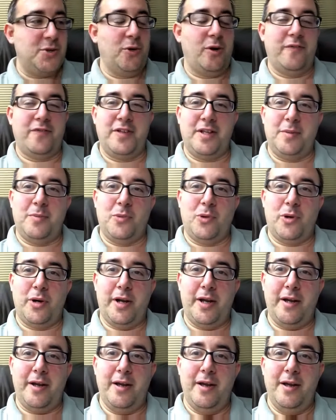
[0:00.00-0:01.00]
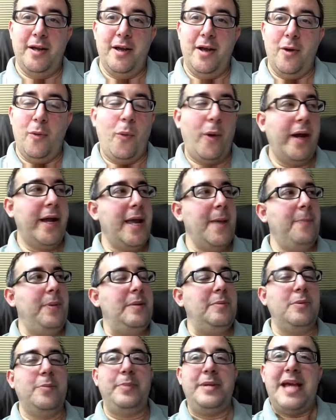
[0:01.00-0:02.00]
off in the morning. Why can't
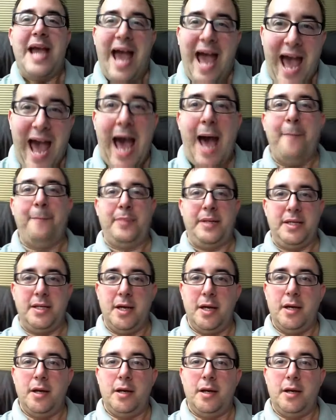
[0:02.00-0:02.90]
people be happy?